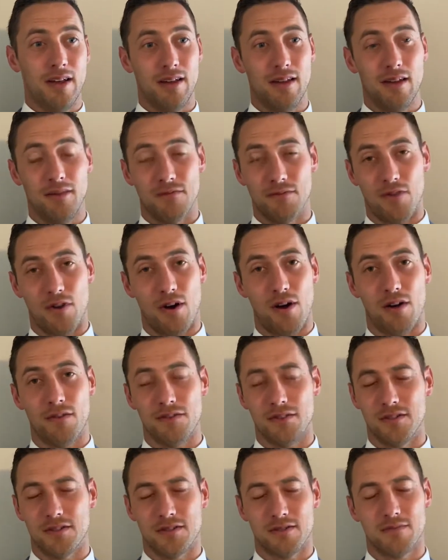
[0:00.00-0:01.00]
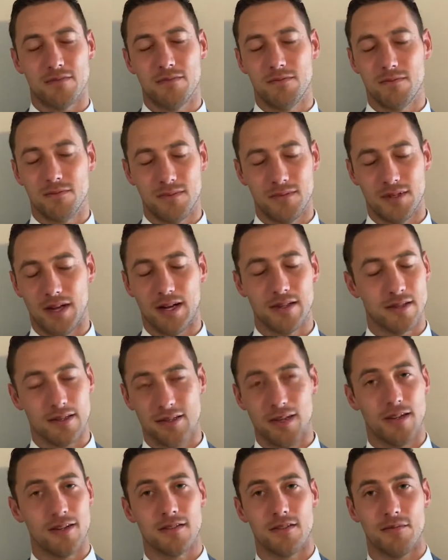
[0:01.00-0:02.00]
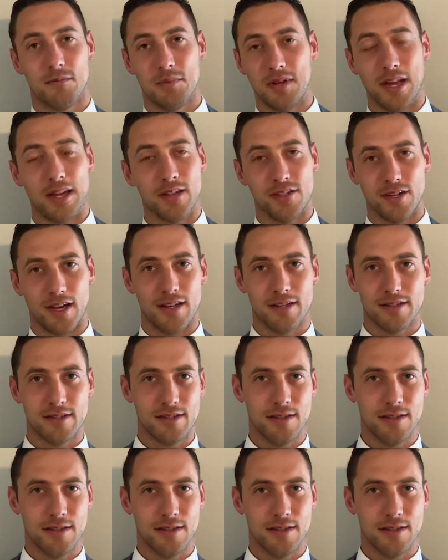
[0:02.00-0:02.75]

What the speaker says: involved in just tons and tons of PHAs.